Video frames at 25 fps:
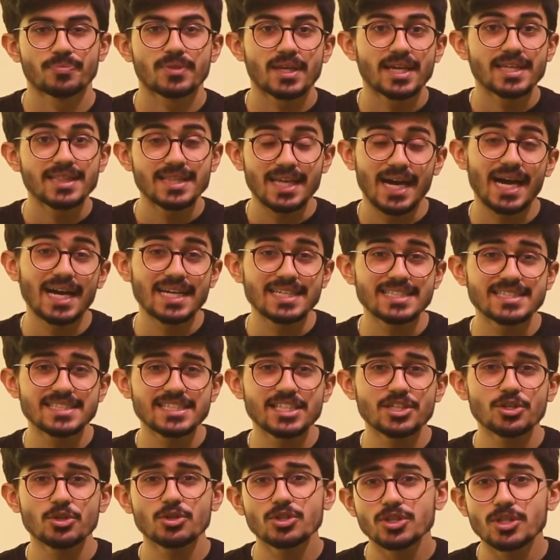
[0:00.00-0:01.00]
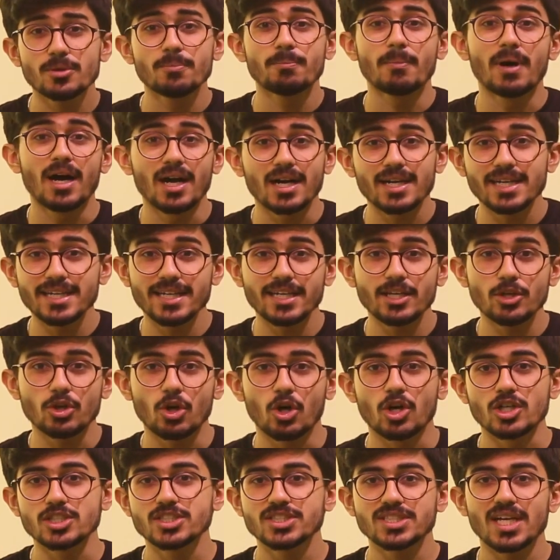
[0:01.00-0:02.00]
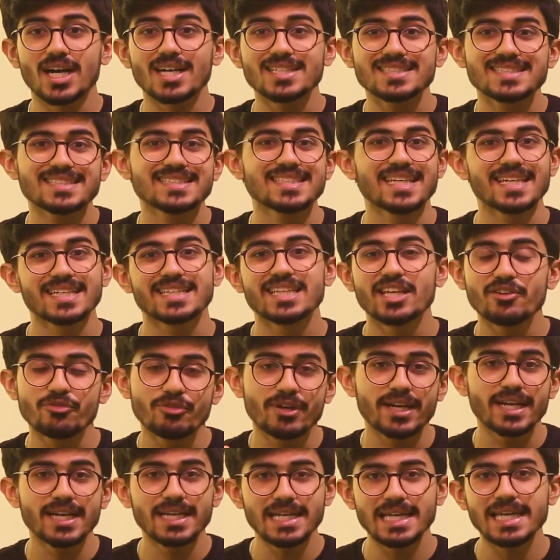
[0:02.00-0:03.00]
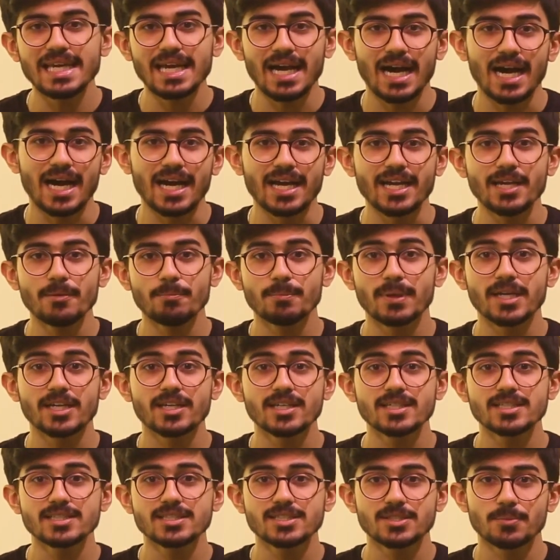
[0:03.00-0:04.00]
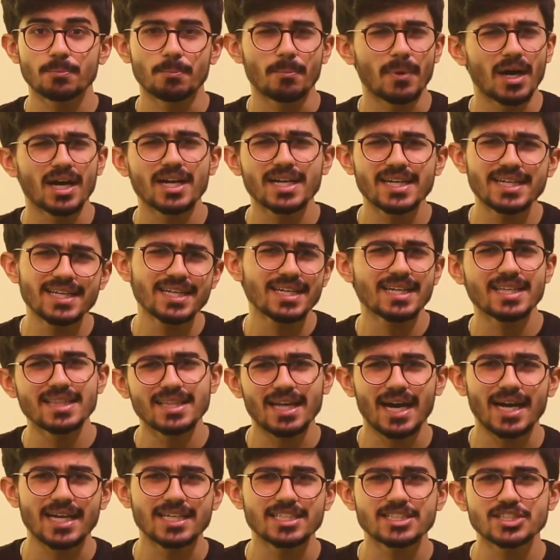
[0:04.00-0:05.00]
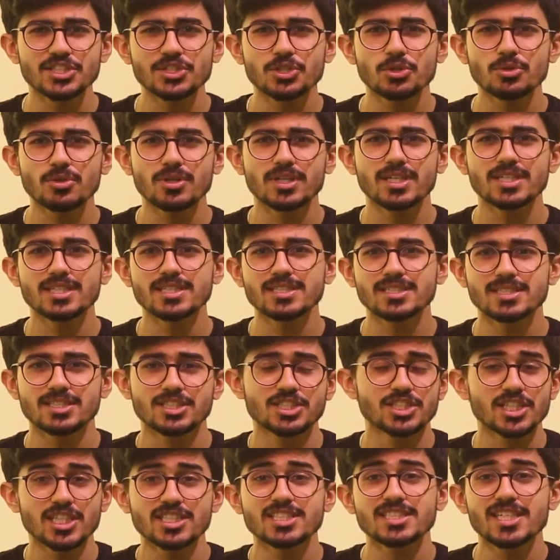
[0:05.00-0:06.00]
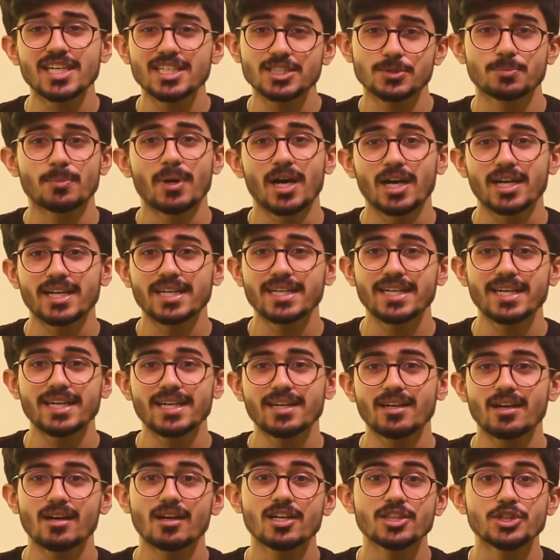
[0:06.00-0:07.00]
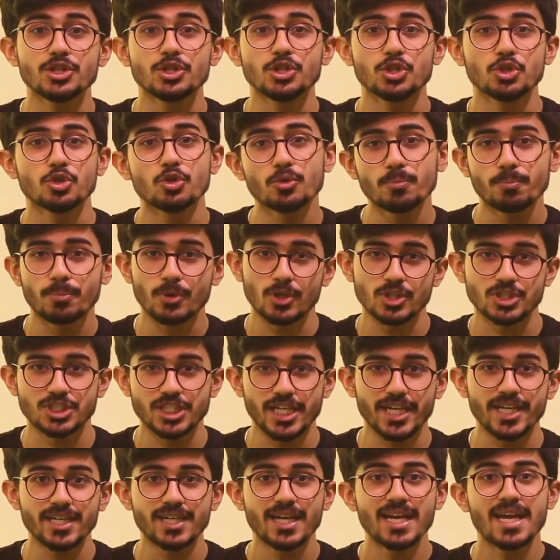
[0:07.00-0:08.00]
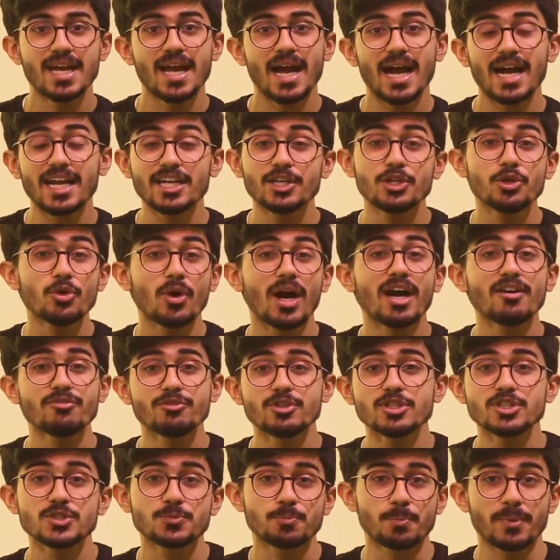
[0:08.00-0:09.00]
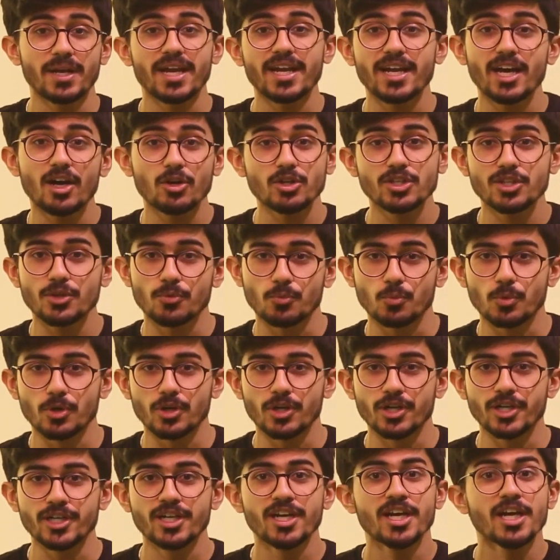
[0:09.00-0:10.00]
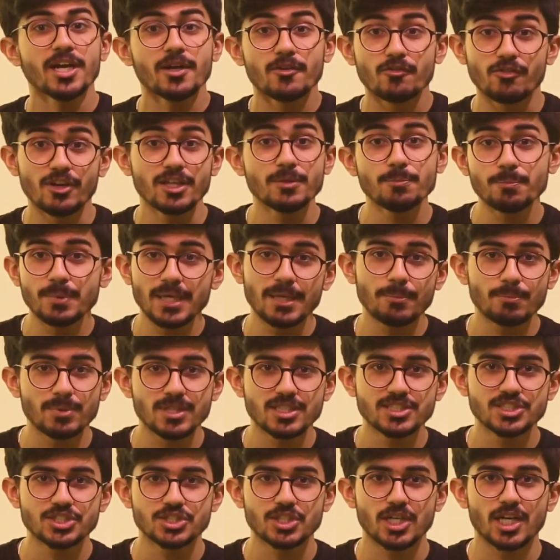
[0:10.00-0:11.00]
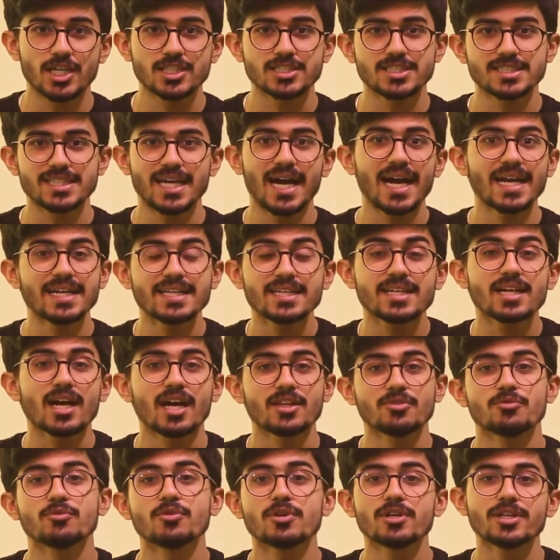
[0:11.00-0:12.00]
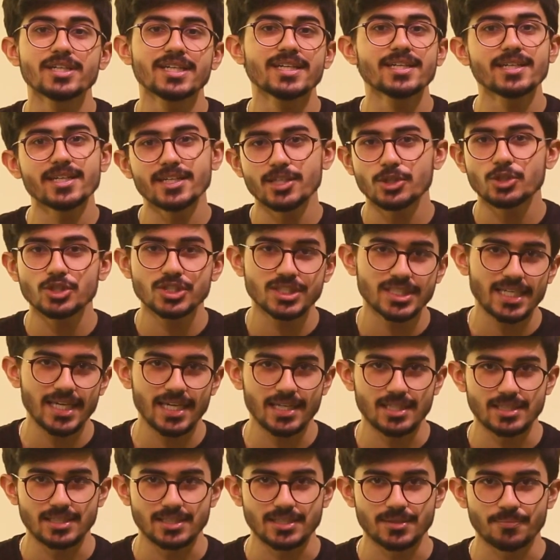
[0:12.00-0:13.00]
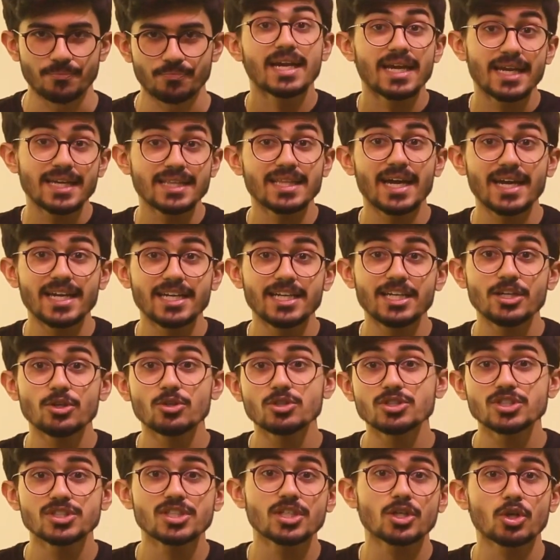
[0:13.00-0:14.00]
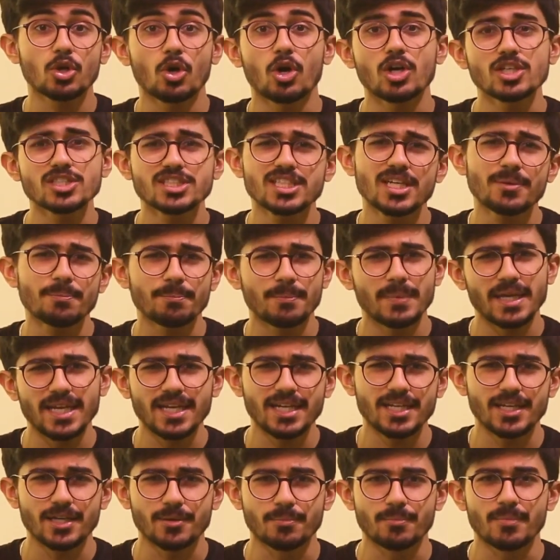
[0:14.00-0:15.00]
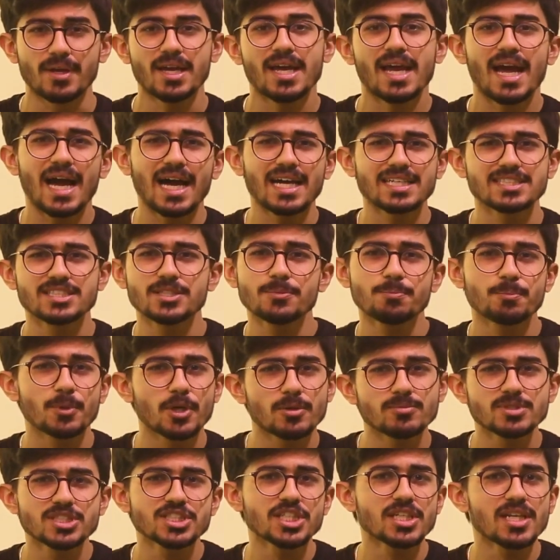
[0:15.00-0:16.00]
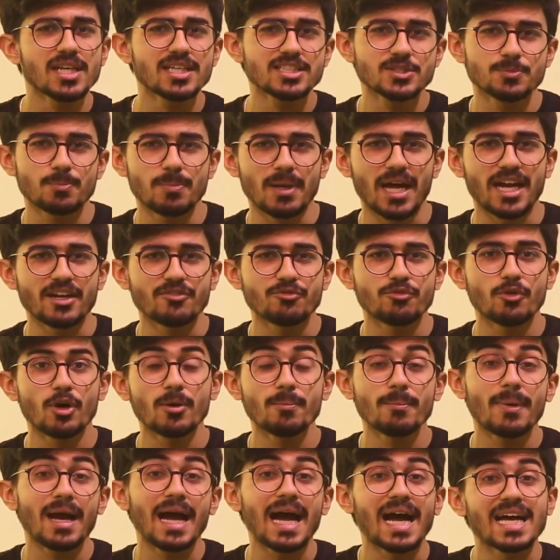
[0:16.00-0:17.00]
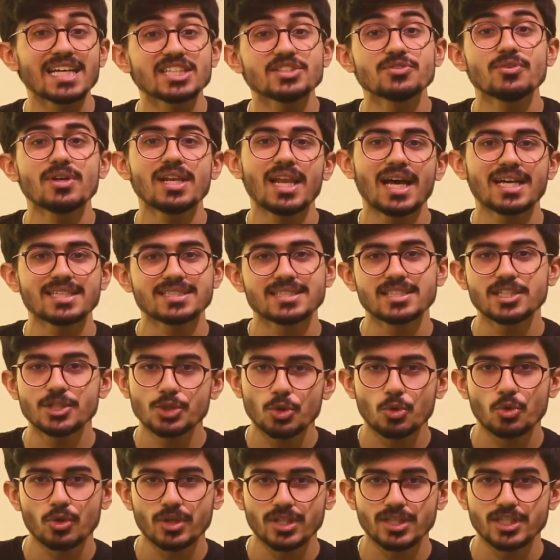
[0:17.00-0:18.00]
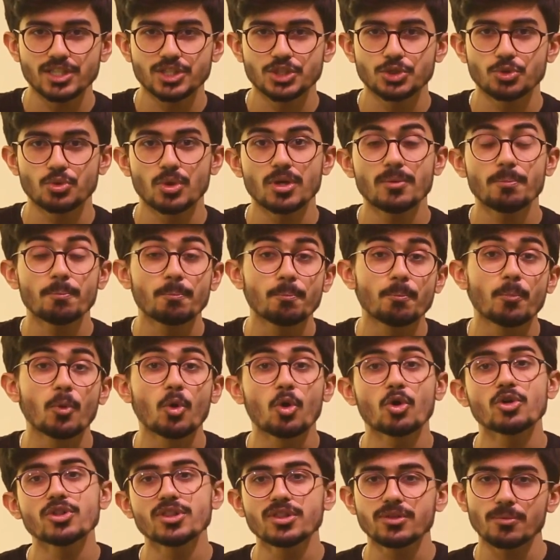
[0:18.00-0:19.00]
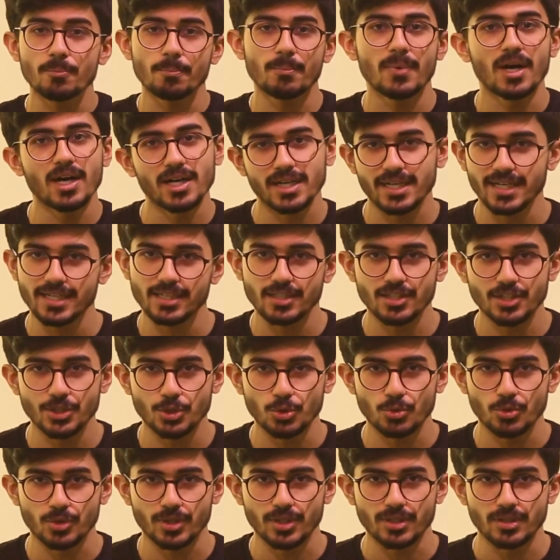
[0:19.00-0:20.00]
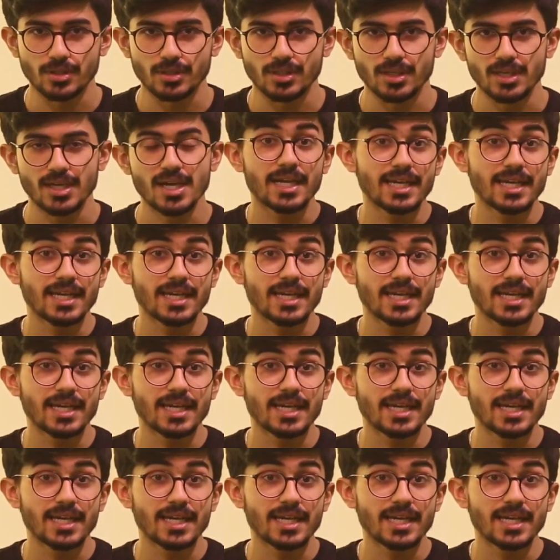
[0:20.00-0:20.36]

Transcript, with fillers: In ICO, the marketing costs are significantly high because marketing in ICO is just as marketing a new project, and you have to spread out the word, win people's trust, and convert it into sales. In IDOs, the costs are medium as the permissionless platform as well as the token issuer both market the token.